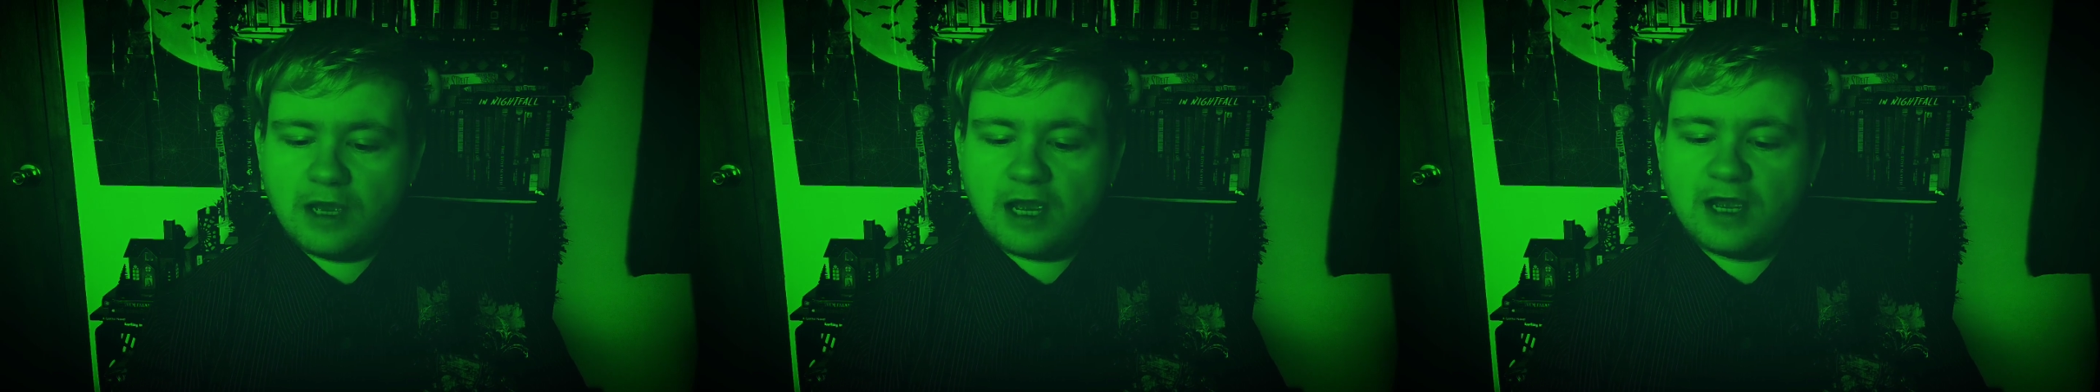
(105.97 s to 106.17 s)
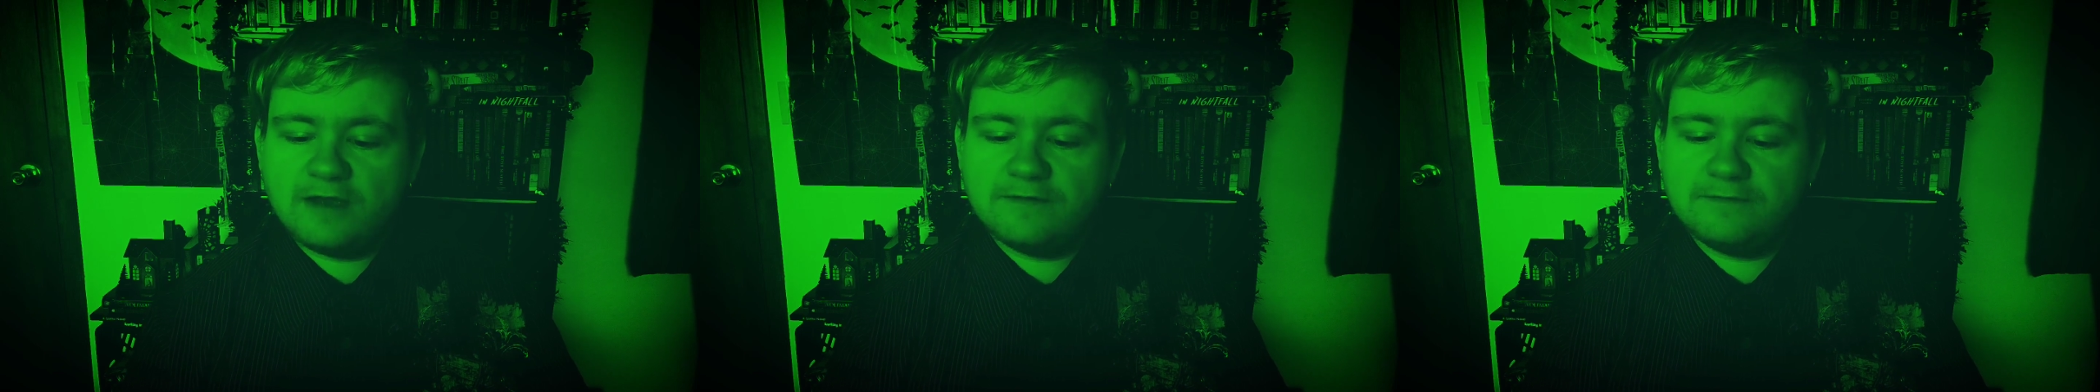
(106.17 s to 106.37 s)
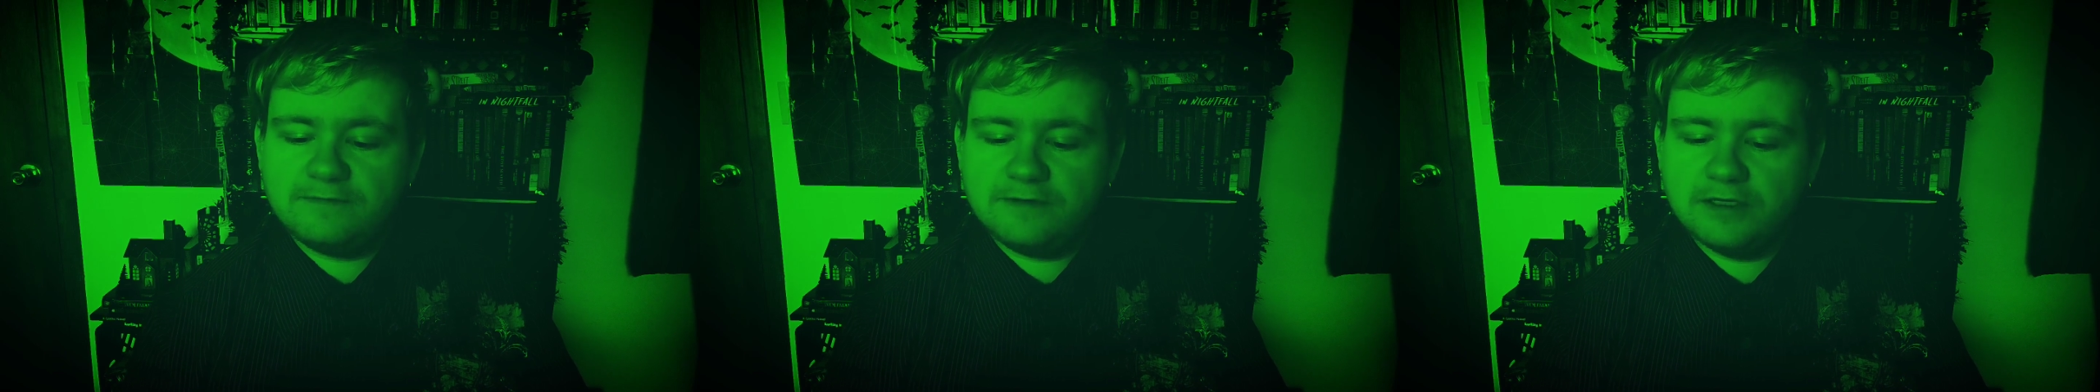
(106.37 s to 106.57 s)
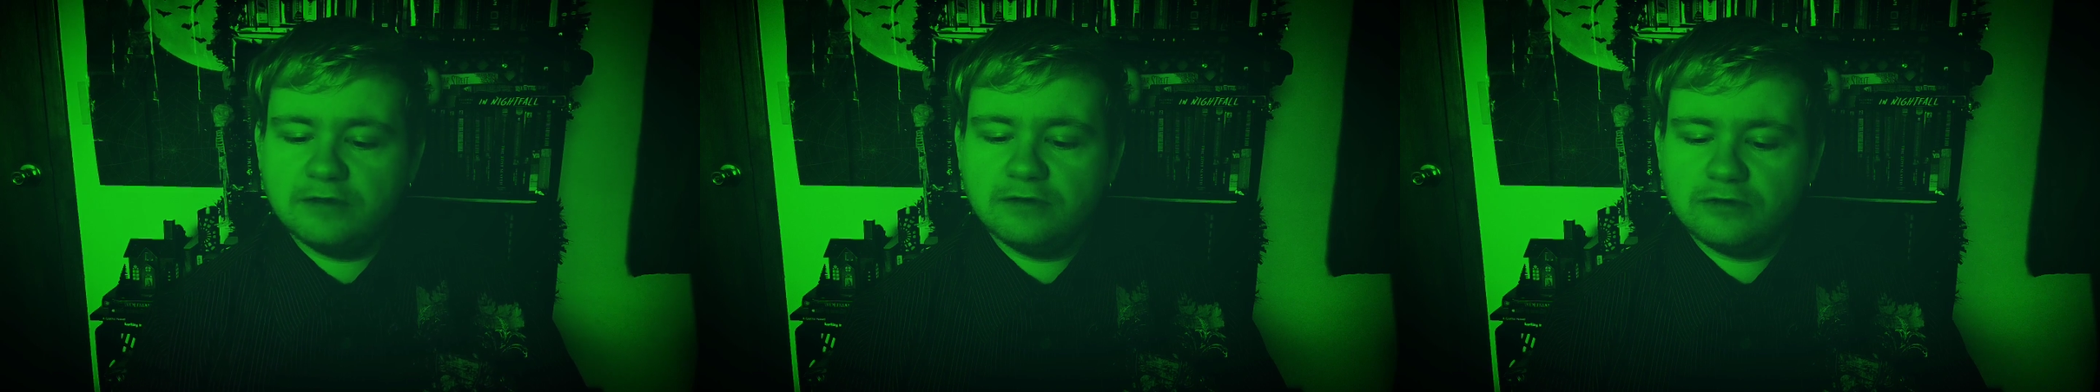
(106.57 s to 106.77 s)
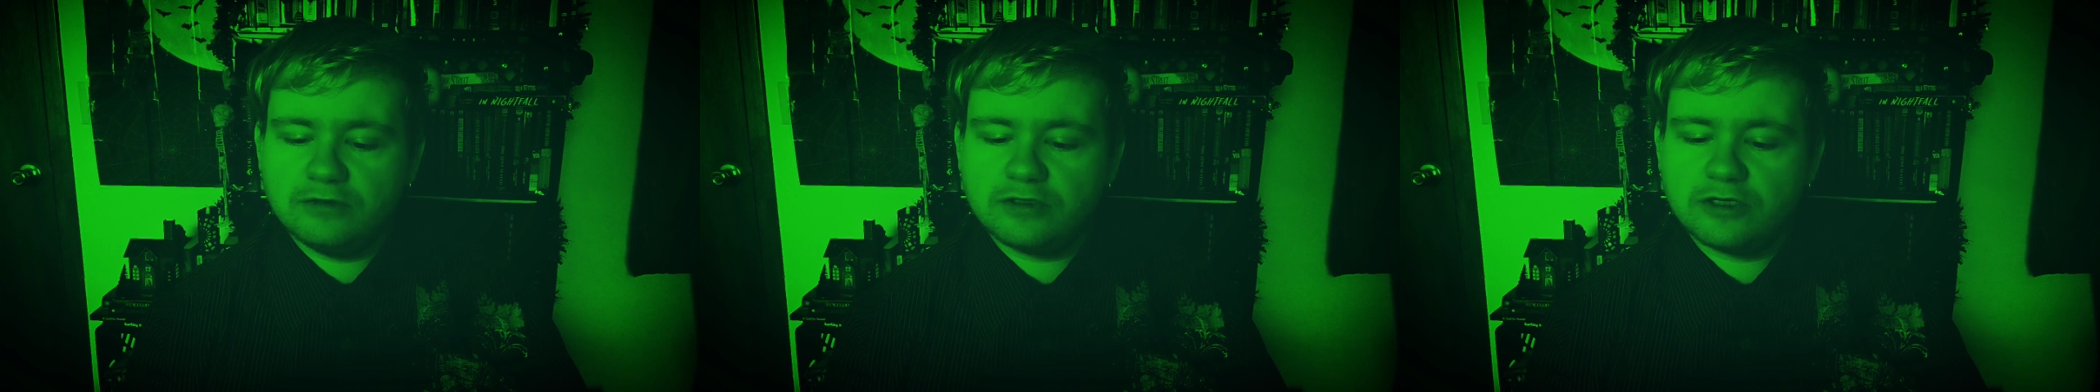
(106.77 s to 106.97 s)
I
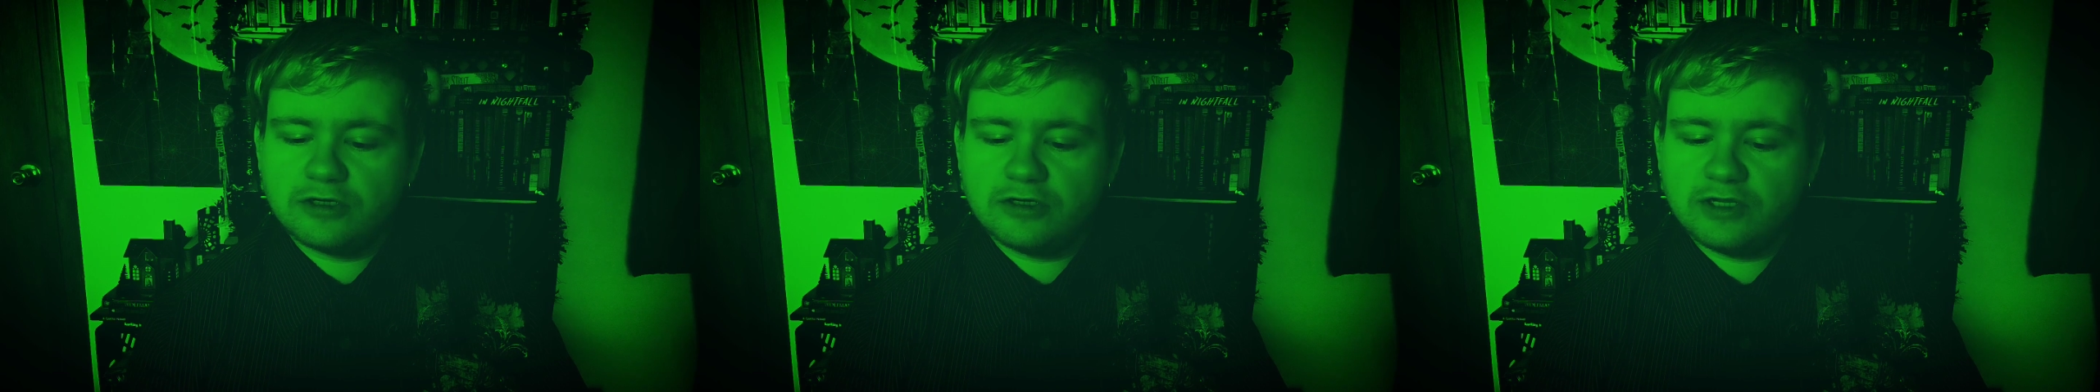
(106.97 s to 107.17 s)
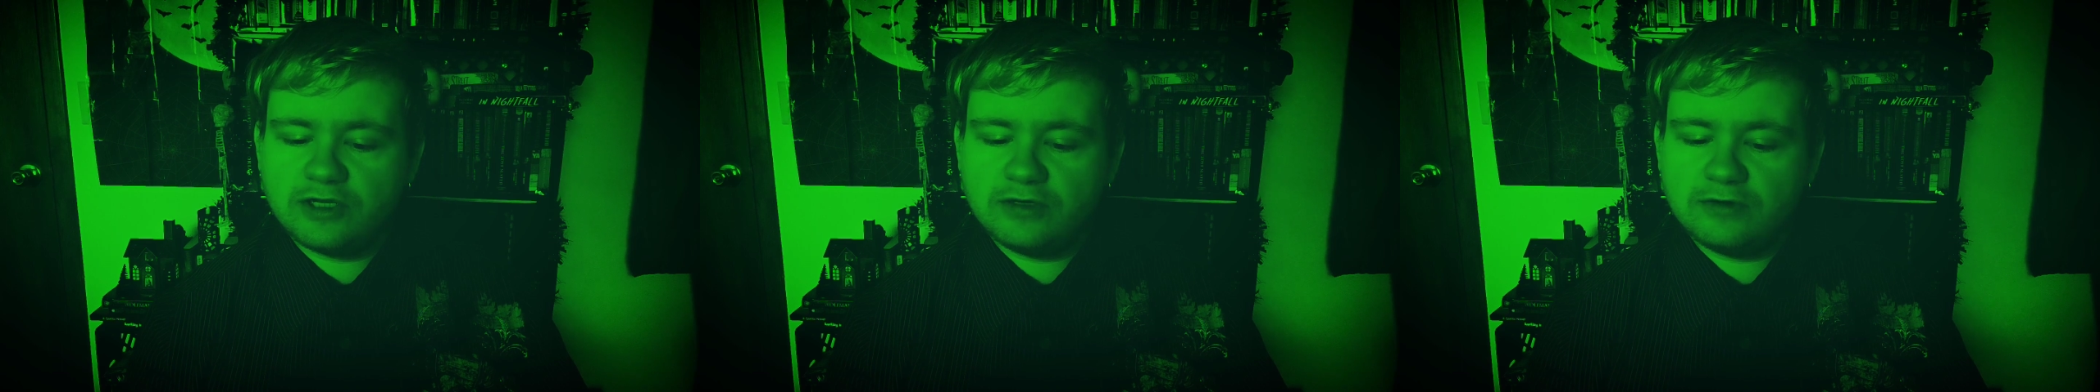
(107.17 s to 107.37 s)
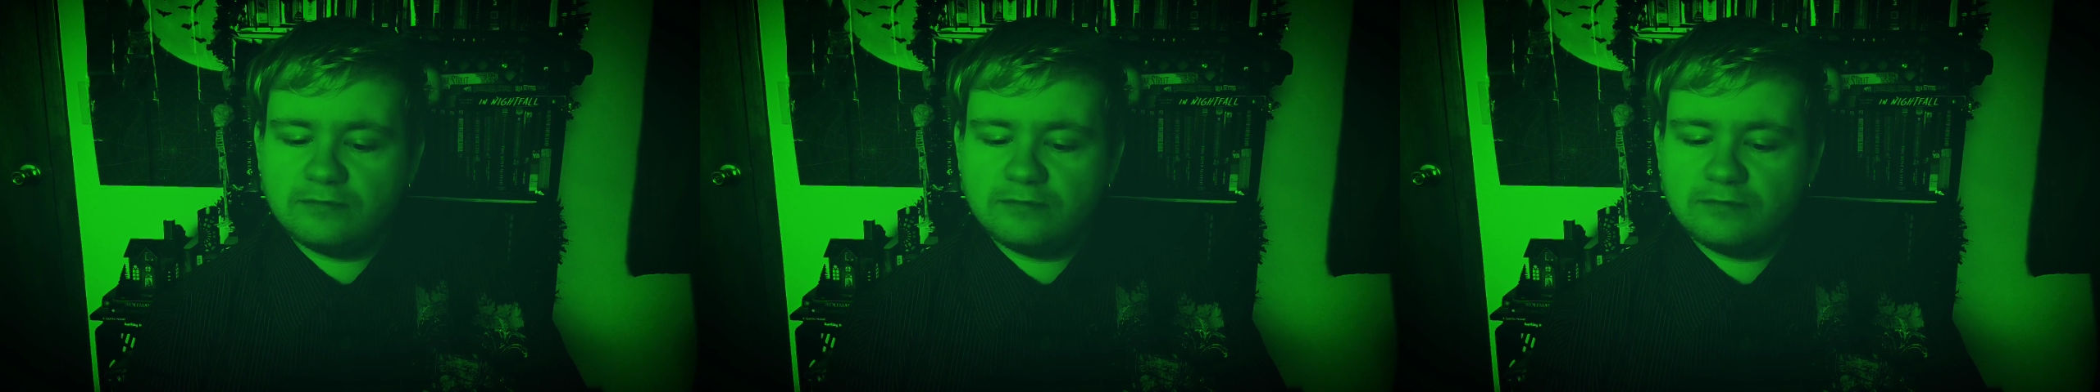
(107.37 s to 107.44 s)
feel your yearning.